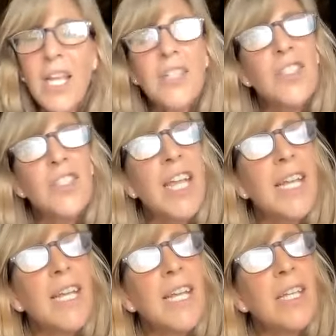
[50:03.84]
it's
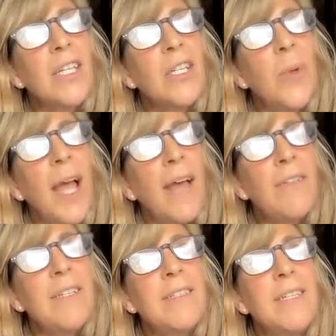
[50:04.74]
like, you have
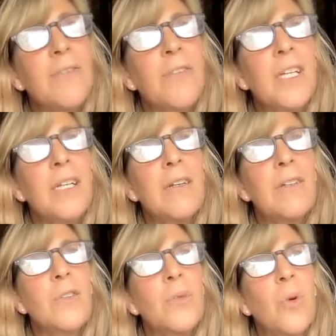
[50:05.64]
a different
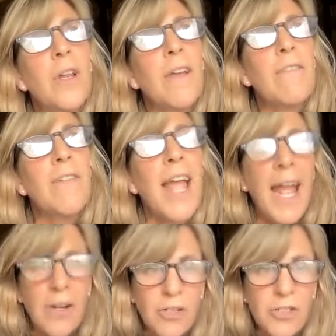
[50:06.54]
sort of
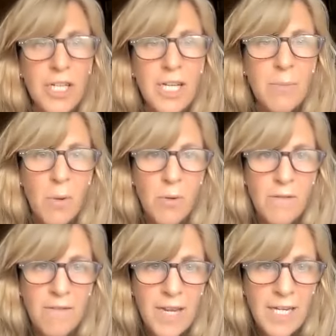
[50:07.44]
energy and
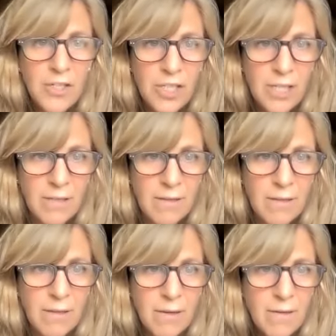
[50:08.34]
motivation
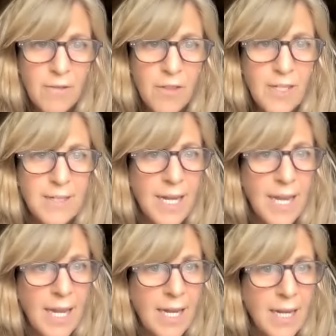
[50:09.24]
for the
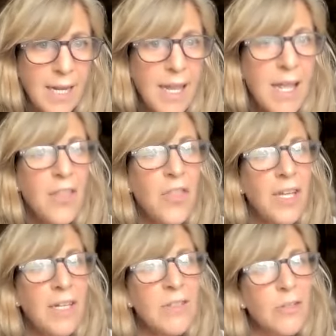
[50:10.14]
day.
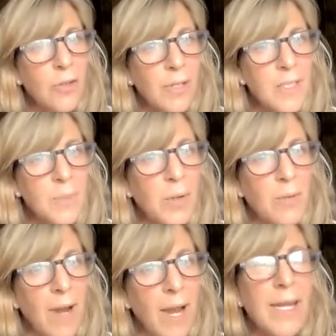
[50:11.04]
Things are crisper,
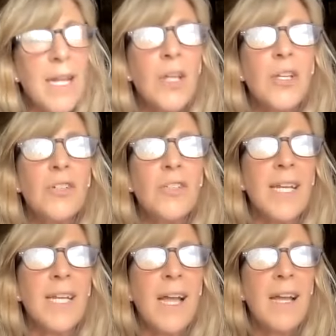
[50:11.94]
right? You're just
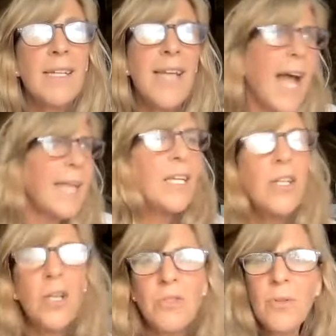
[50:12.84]
like, yeah, I can
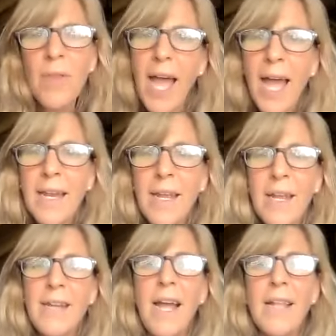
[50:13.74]
go do that.
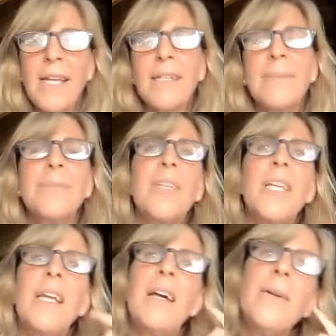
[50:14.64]
Not like,
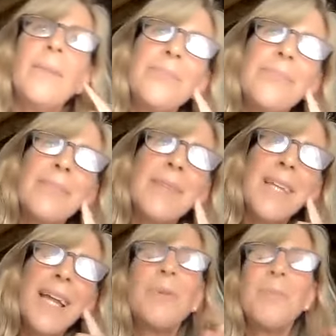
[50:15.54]
you know,
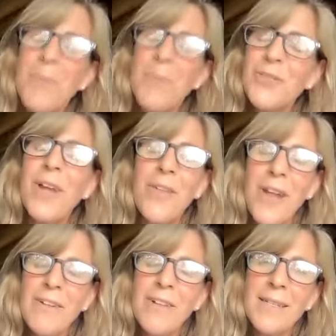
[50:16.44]
I would much rather
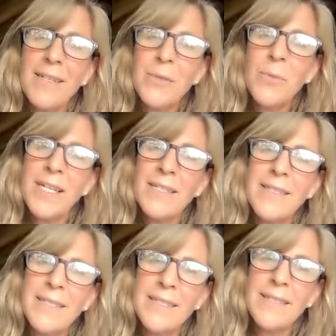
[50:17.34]
have a glass of wine and
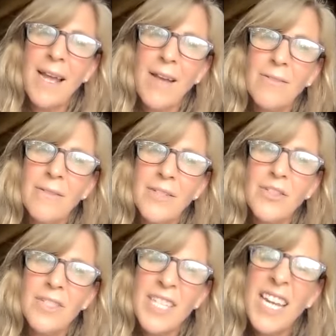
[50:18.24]
sit down and
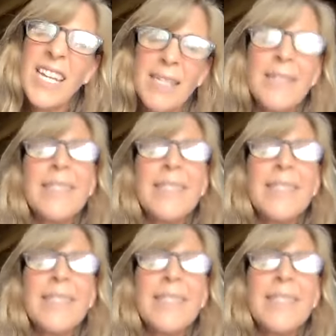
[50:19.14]
just take